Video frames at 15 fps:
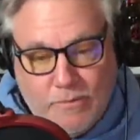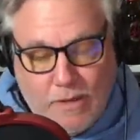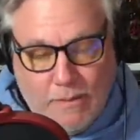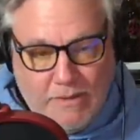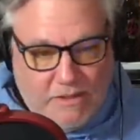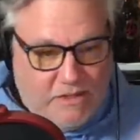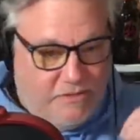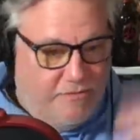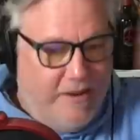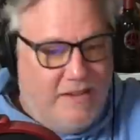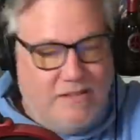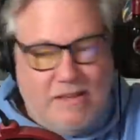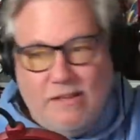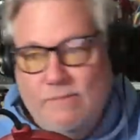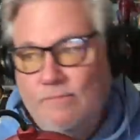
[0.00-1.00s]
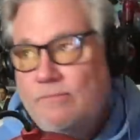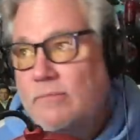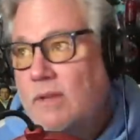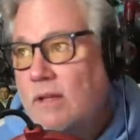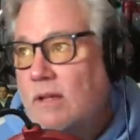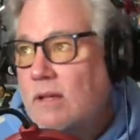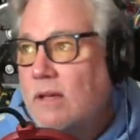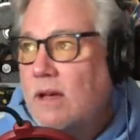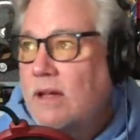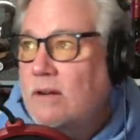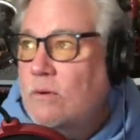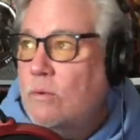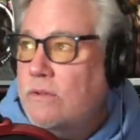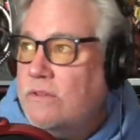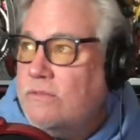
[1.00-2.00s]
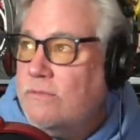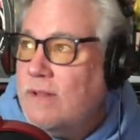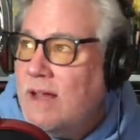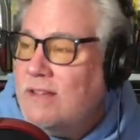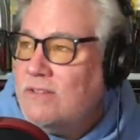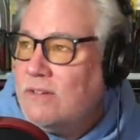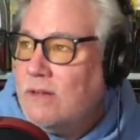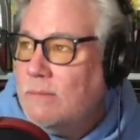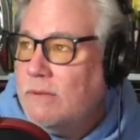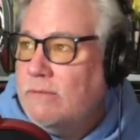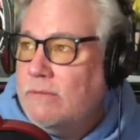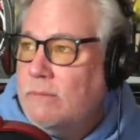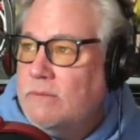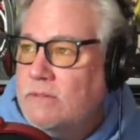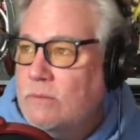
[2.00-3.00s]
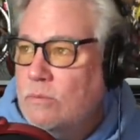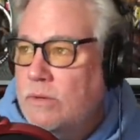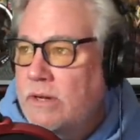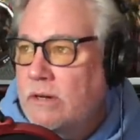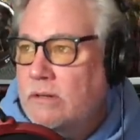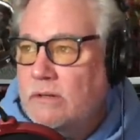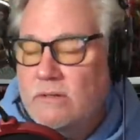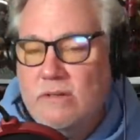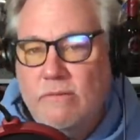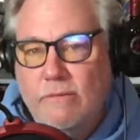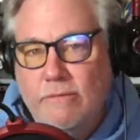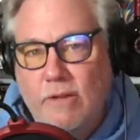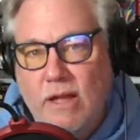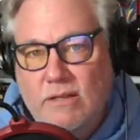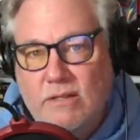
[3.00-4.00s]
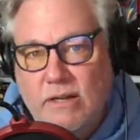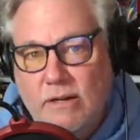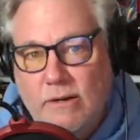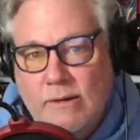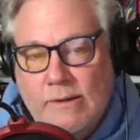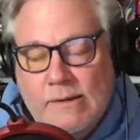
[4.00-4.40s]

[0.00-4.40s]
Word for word: I mean, let's face it. I don't know where these flies are coming from. It's so weird. There's never flies in here.